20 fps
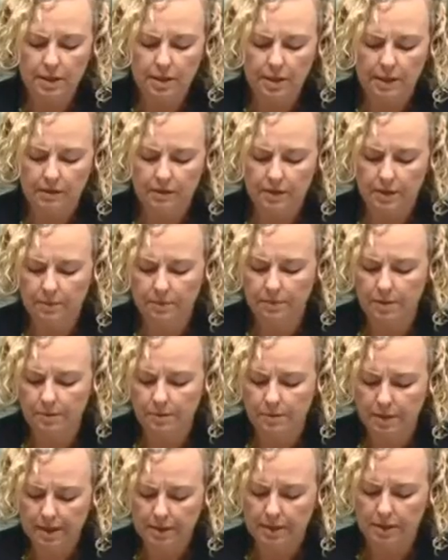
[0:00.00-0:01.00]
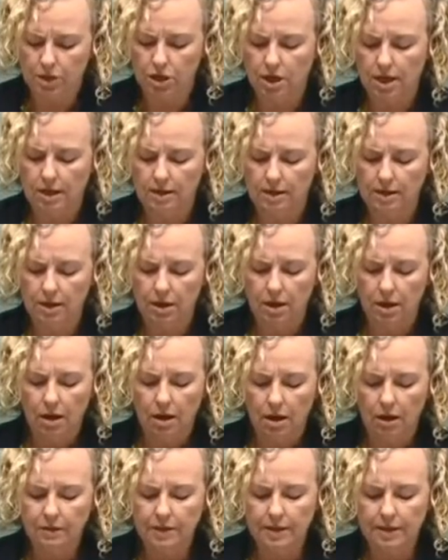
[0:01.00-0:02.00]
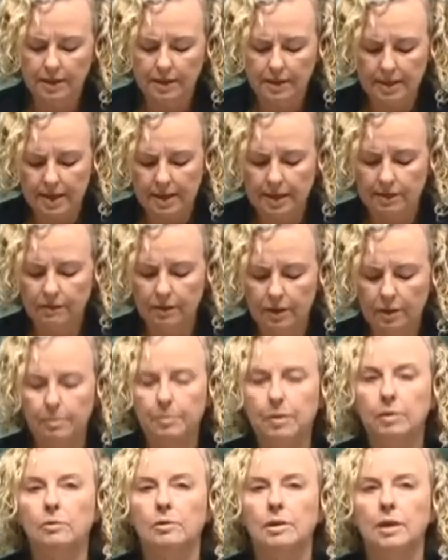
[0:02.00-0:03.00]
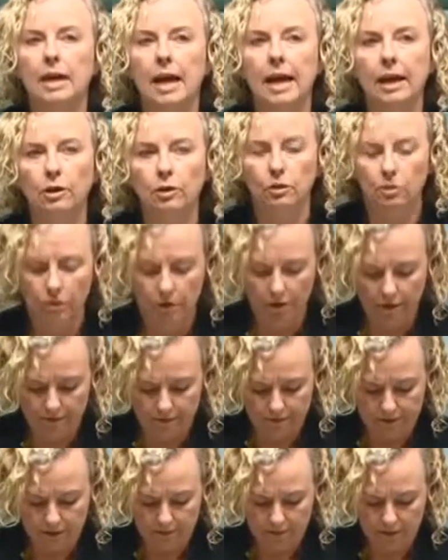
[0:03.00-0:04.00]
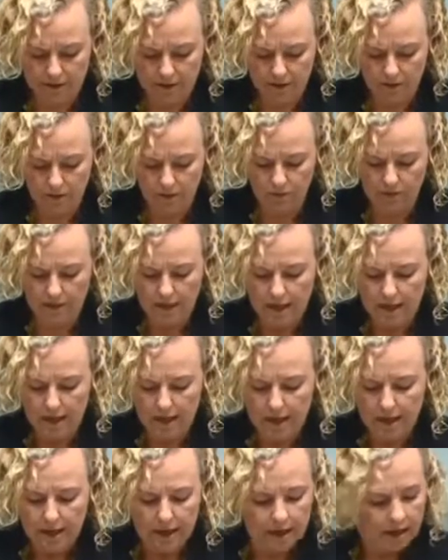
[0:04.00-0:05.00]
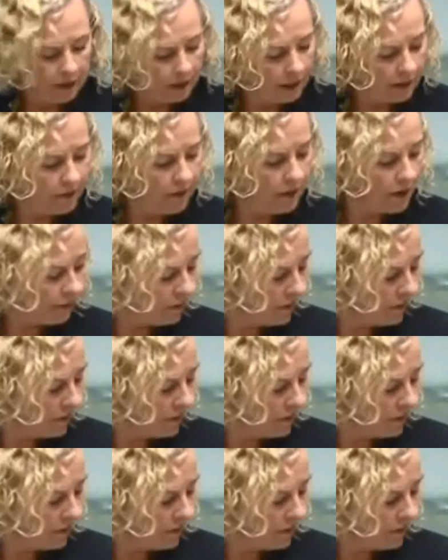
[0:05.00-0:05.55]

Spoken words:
it gives them the best chance of successfully building a new life for themselves. Leaving a